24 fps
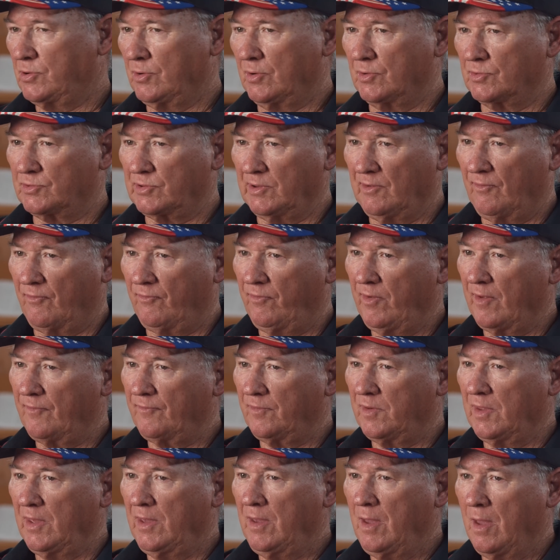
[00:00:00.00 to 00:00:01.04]
you could see
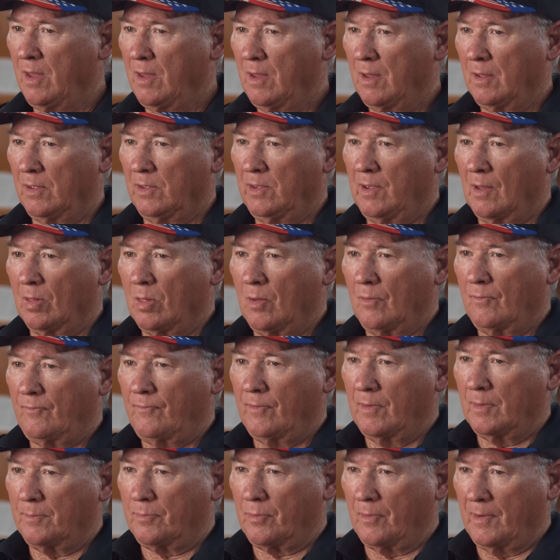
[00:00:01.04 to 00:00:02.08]
50 yellow
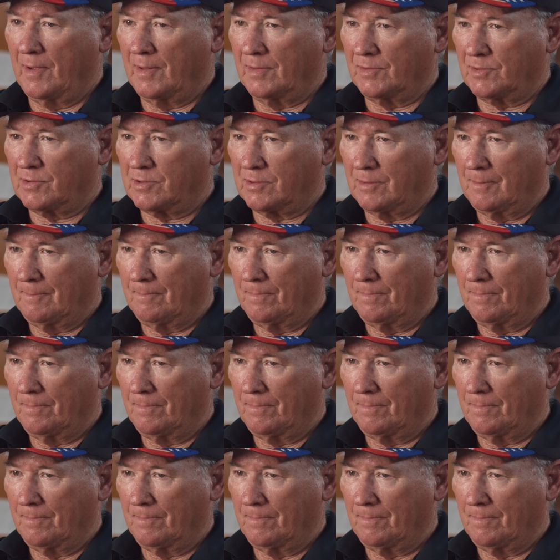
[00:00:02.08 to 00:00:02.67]
footprints